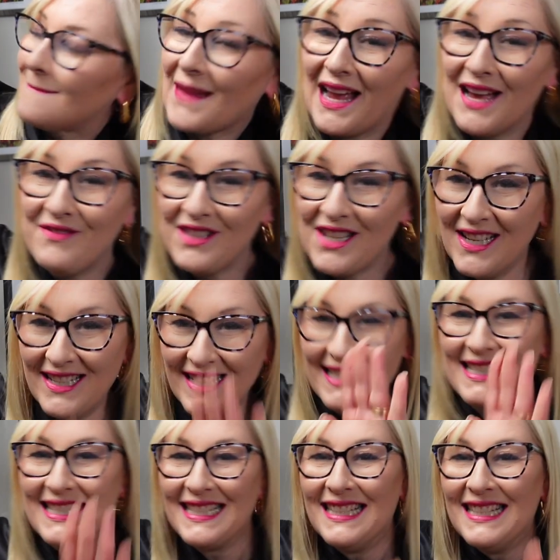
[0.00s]
I'm
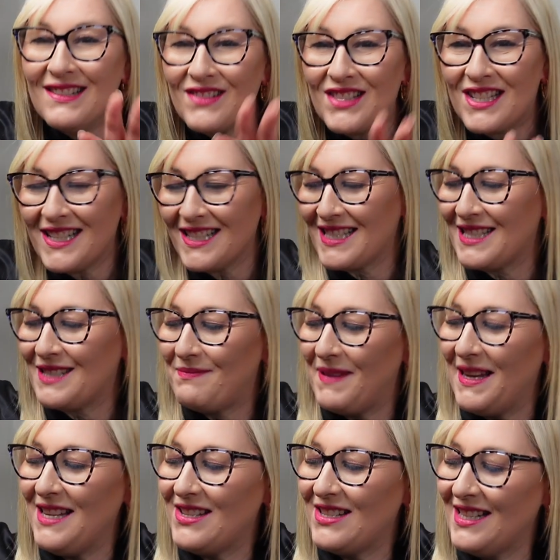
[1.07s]
just
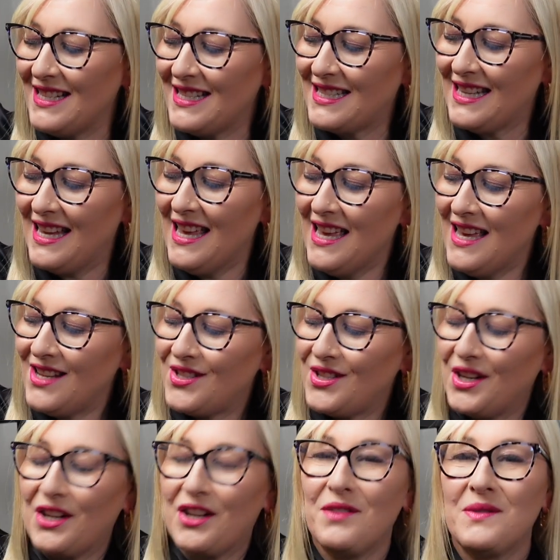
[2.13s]
speechless. So
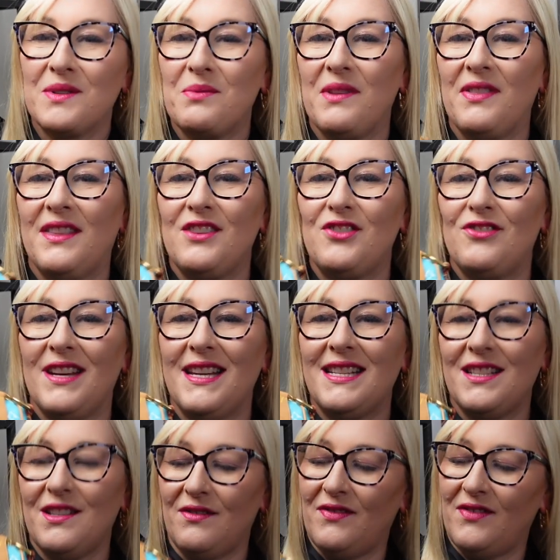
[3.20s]
it comes with the
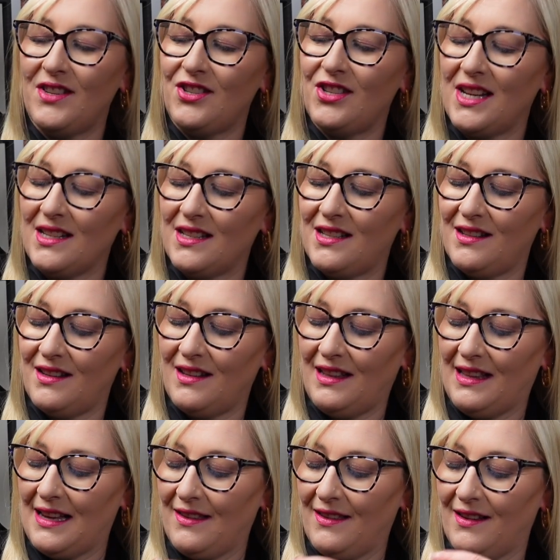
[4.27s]
treated vachetta
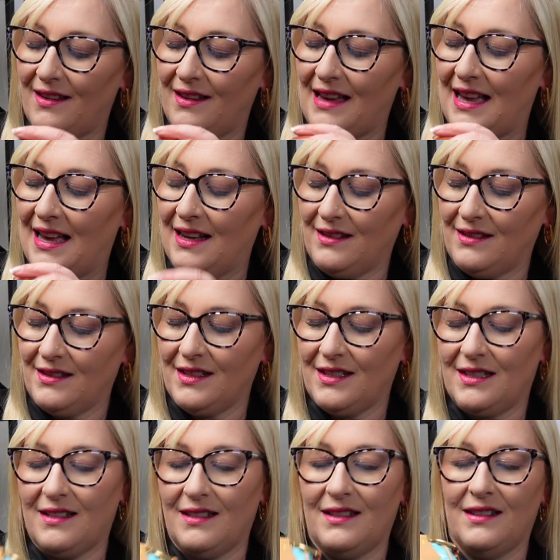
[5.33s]
leather,
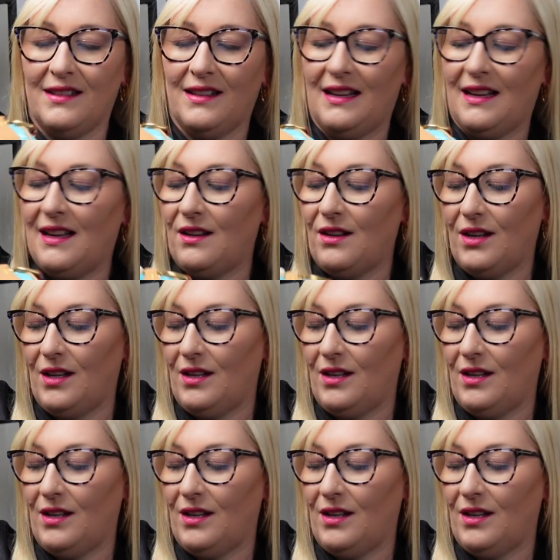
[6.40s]
and I'm